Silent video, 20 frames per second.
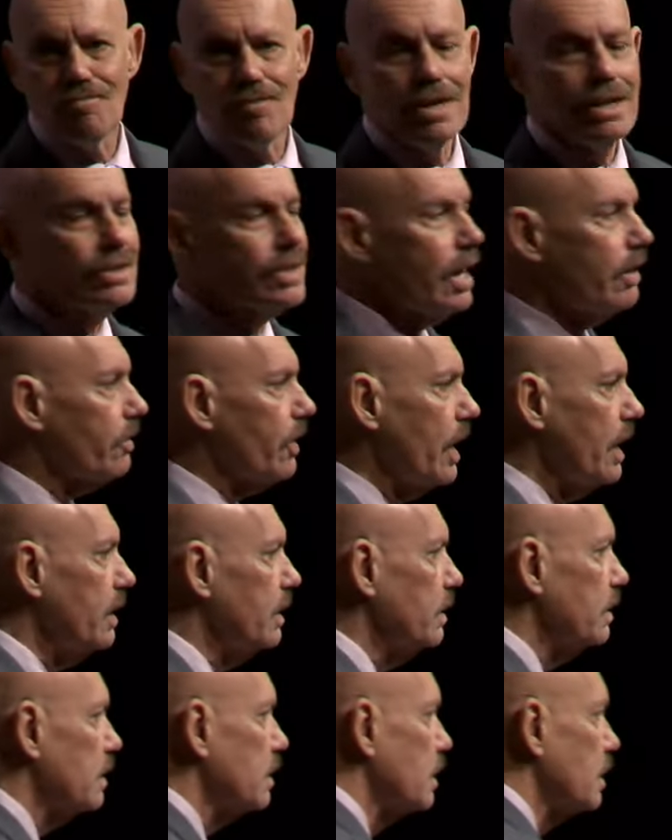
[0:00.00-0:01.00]
Is that right?
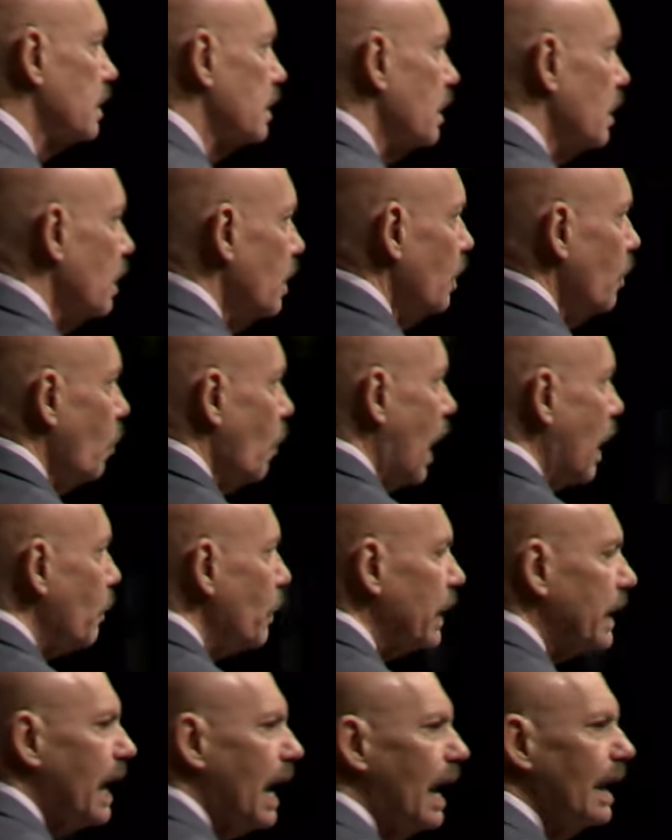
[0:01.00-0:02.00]
Why
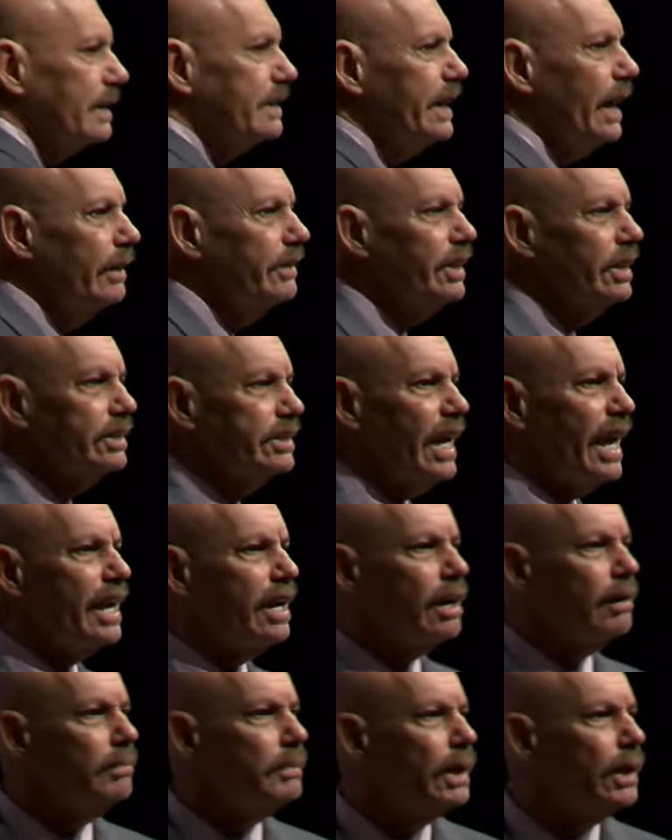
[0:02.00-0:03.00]
would God tell you take
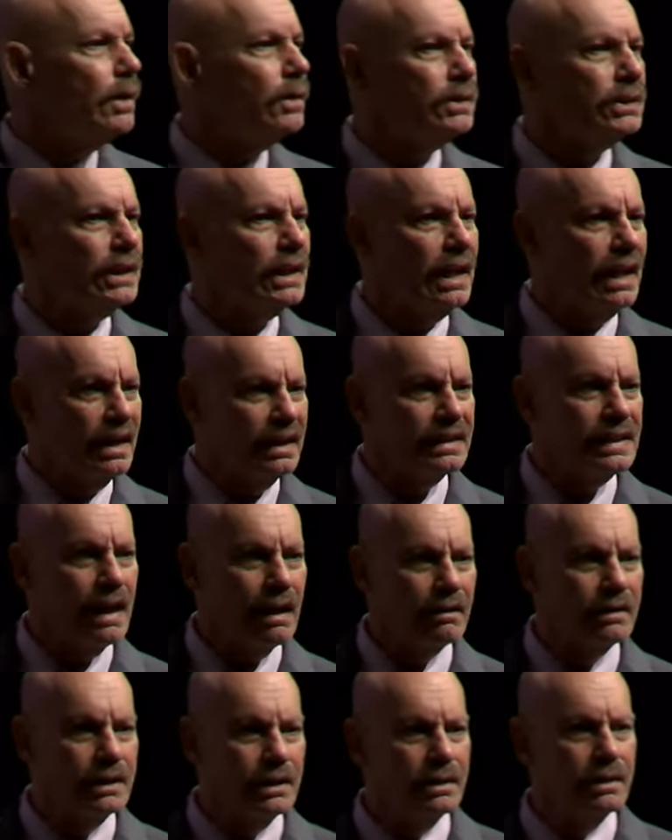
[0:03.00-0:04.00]
communion and
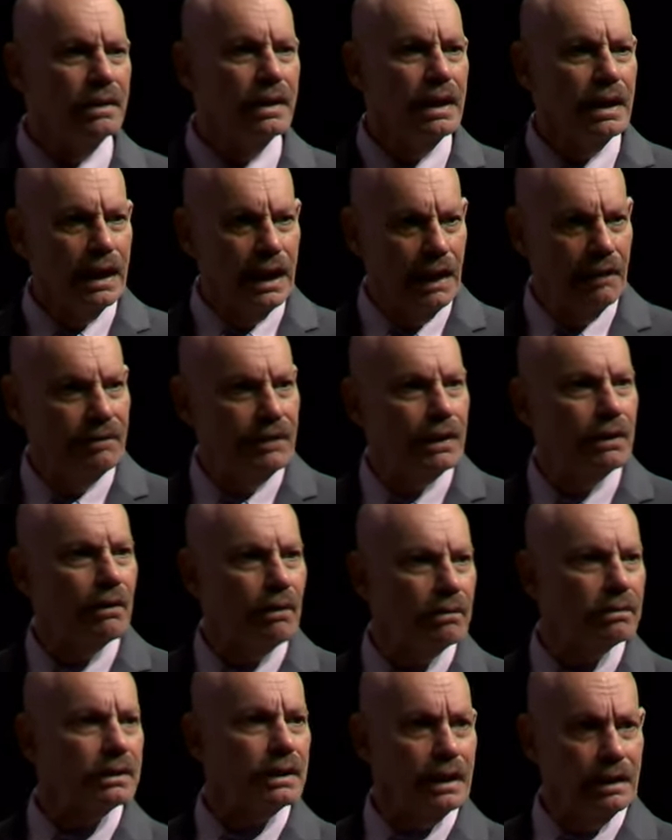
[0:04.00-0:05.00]
tell you if you
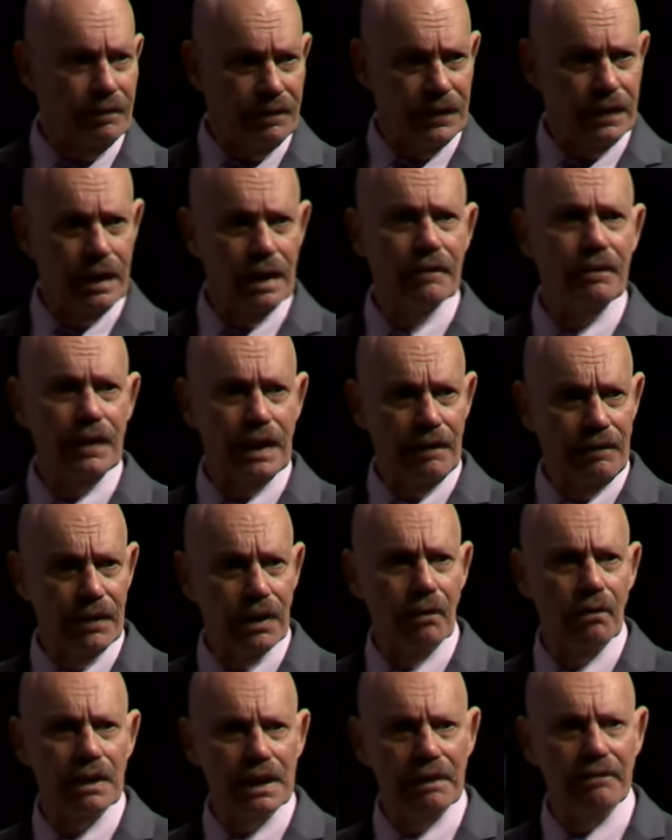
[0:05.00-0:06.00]
don't if you if, if you
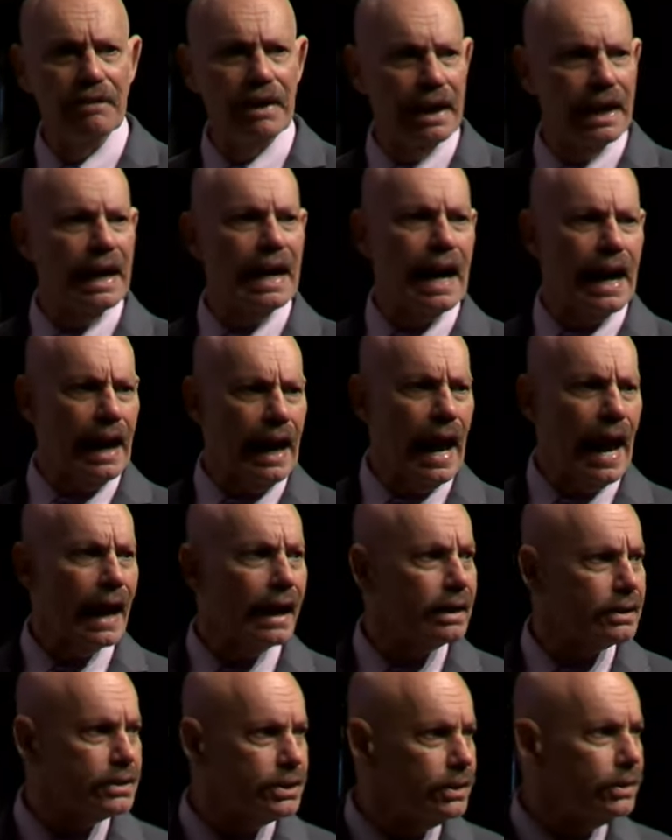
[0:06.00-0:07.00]
don't get rid of that
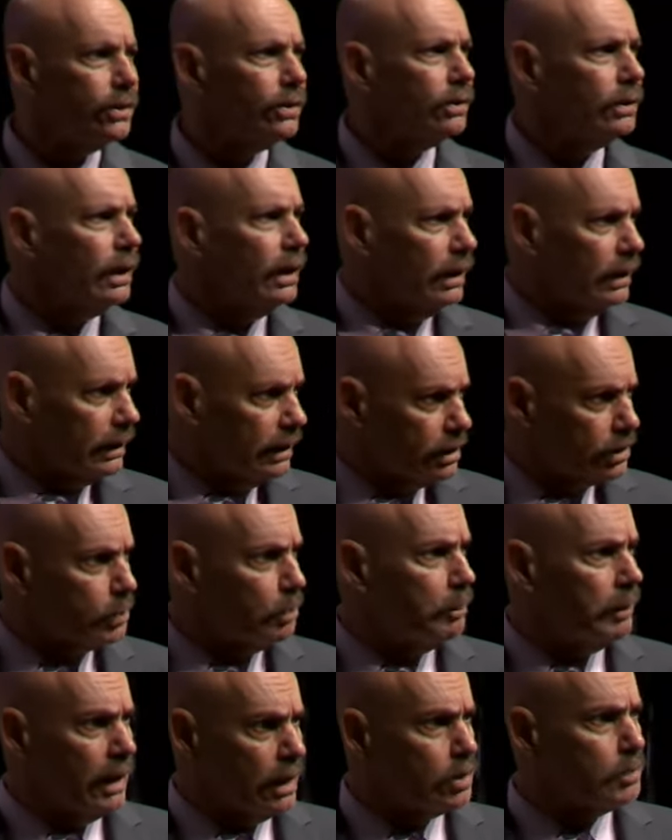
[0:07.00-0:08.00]
attitude, this
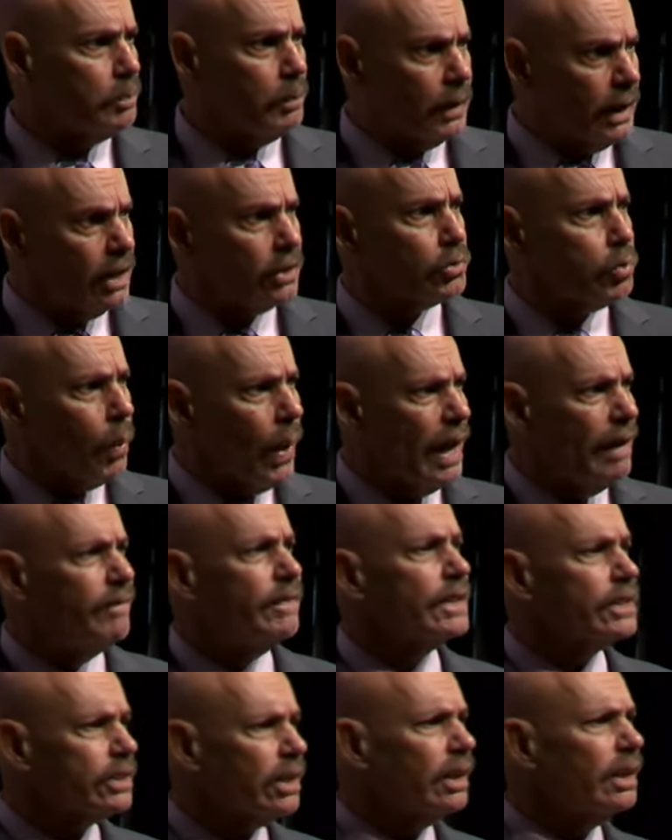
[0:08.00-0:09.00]
this this waif
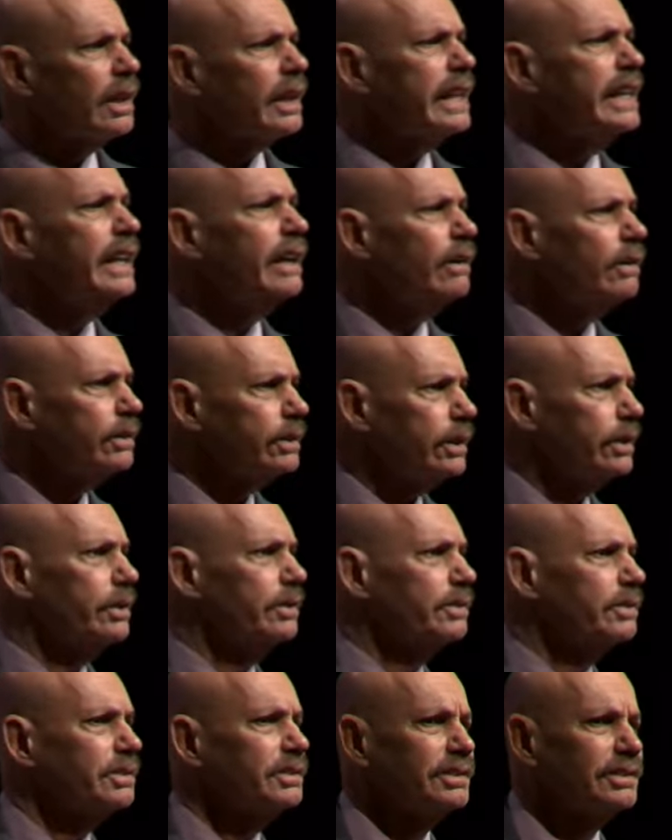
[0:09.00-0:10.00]
is gonna kill
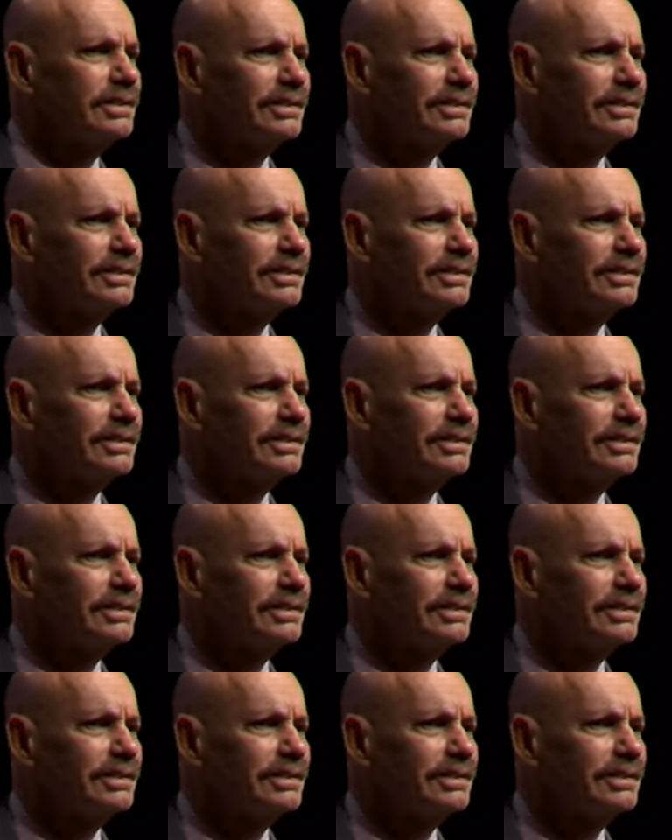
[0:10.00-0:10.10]
you.